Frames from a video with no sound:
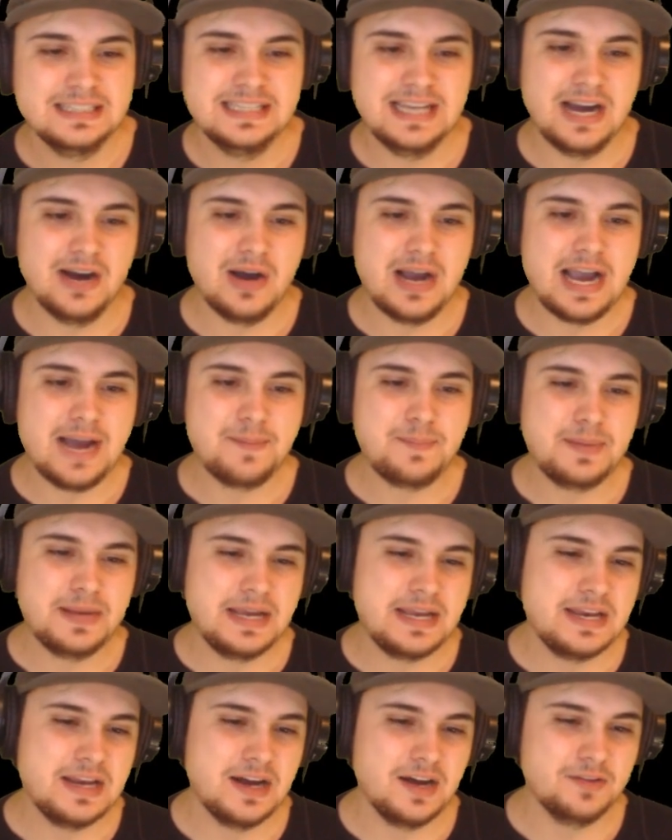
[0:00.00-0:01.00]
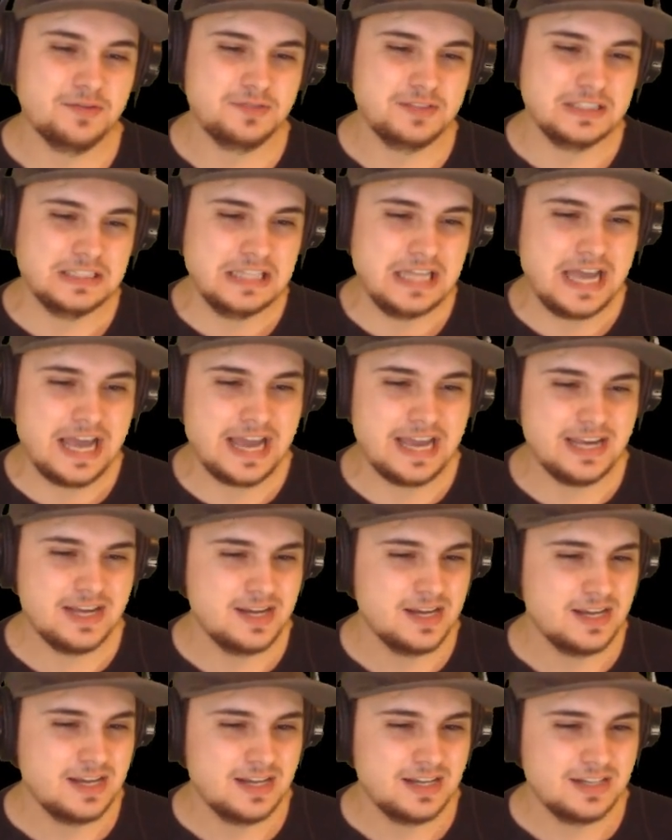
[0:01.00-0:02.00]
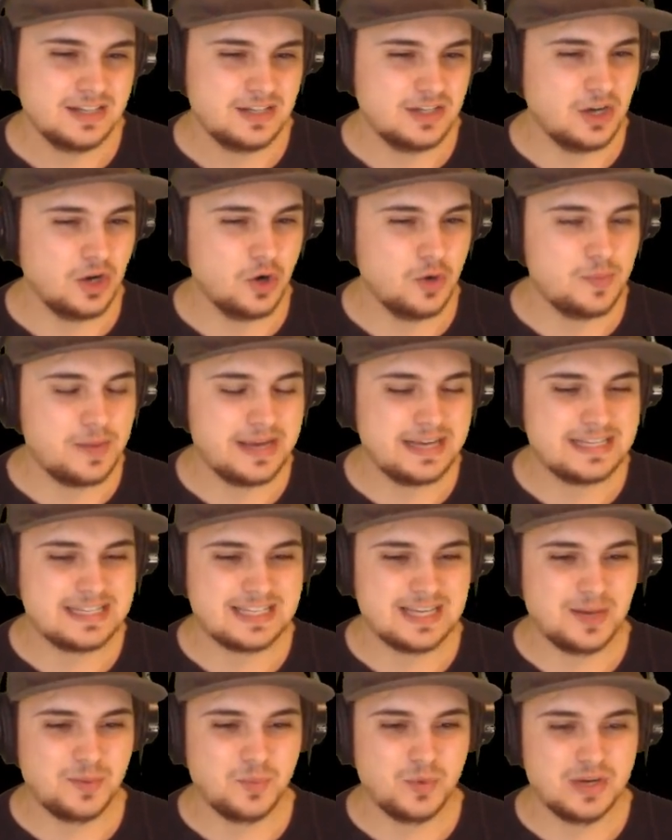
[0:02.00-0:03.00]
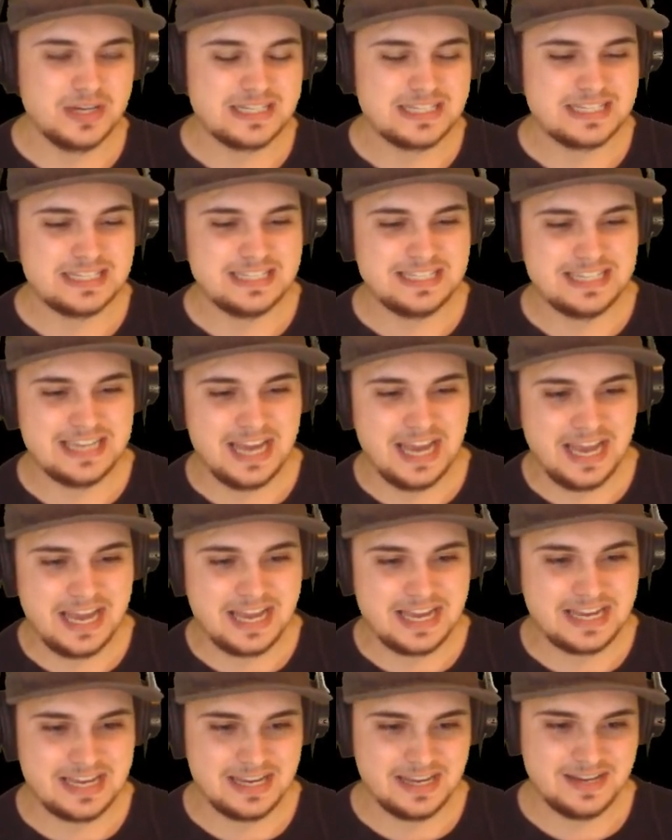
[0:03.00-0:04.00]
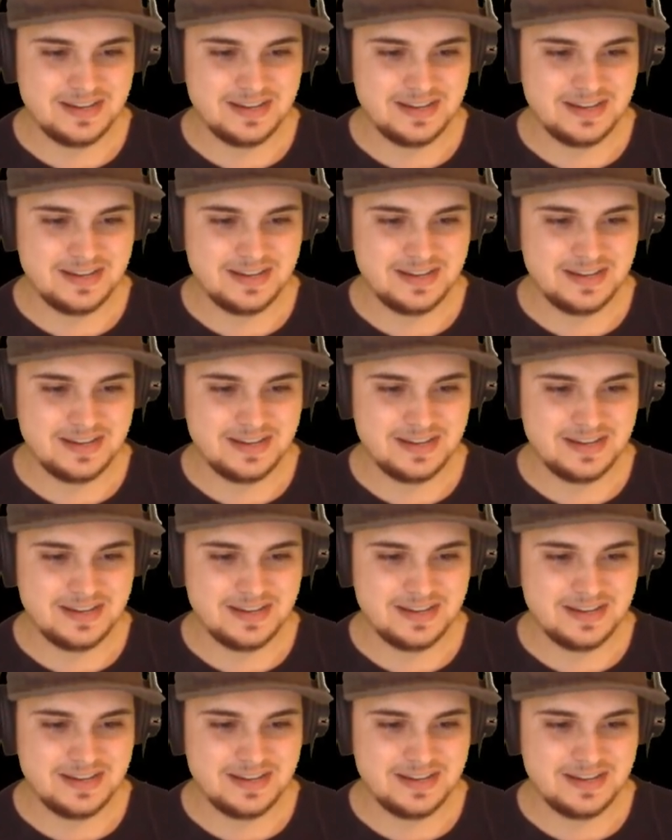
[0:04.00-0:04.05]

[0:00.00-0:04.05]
Now, happy enough, Delay. Go make someone's day.